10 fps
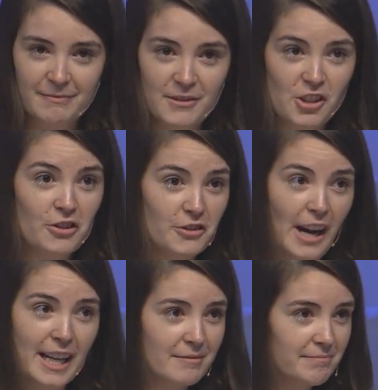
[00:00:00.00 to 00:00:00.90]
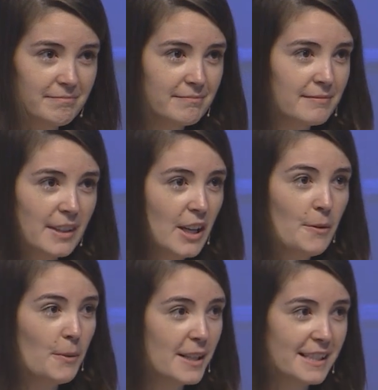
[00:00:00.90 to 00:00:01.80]
She was right.
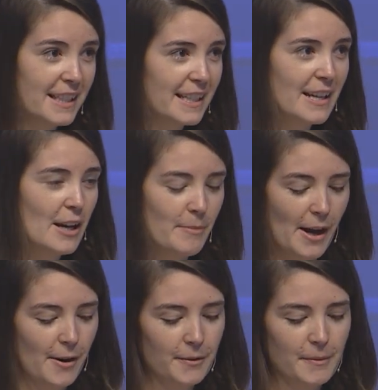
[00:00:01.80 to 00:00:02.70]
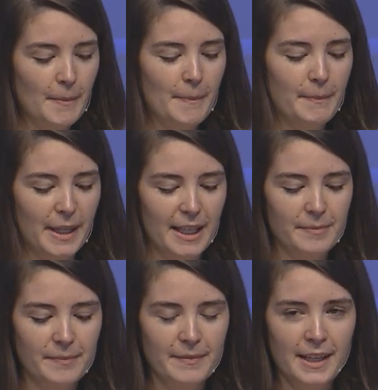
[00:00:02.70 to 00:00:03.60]
It wasn't about me.
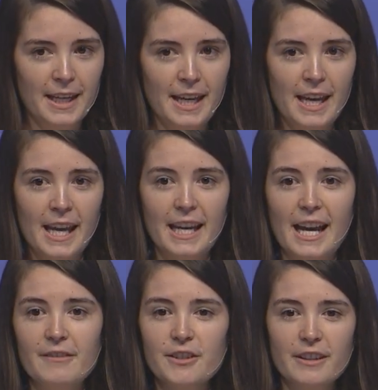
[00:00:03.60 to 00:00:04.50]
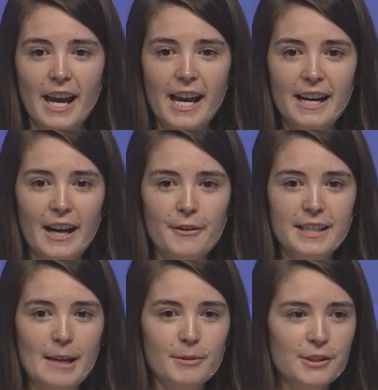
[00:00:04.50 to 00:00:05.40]
And after that, I was
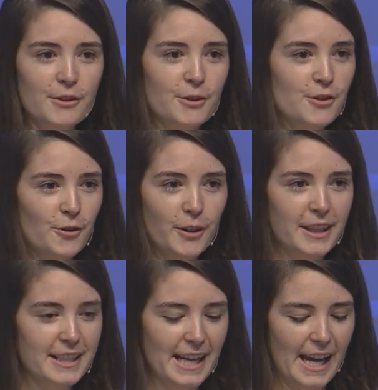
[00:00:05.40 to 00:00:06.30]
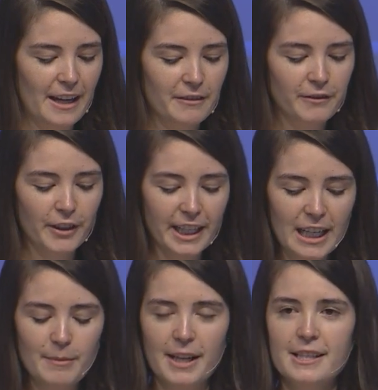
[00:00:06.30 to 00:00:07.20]
able to enjoy the day,
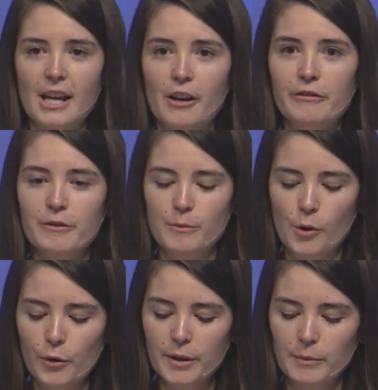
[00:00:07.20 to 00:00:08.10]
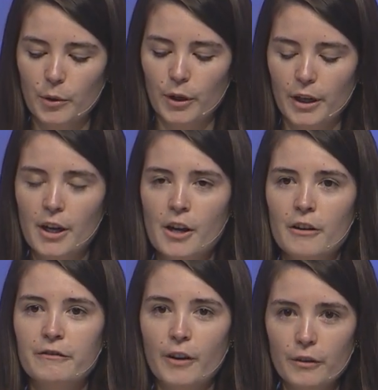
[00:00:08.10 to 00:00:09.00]
forgetting myself more and more,
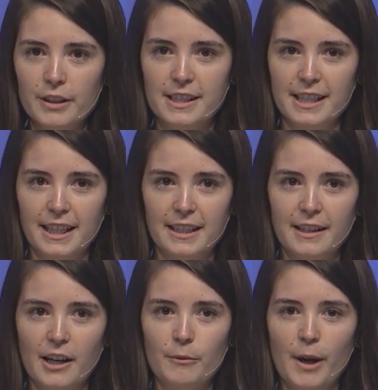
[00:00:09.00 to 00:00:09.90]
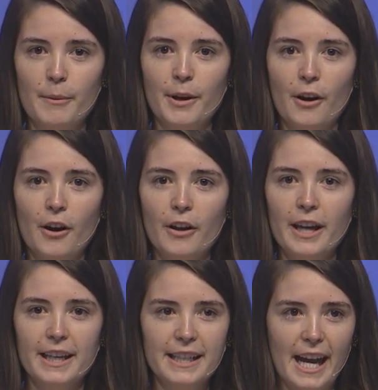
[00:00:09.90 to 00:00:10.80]
focusing on why we all
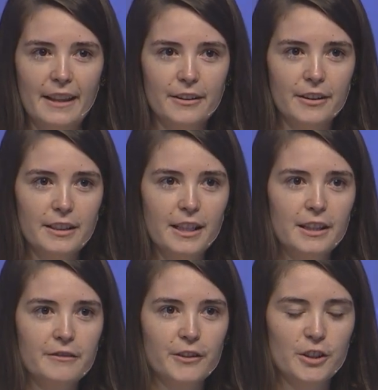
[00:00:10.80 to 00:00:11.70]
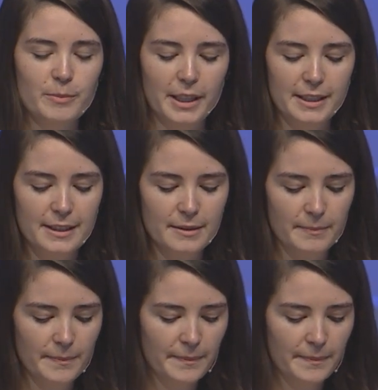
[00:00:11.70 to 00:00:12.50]
had gathered in the first place.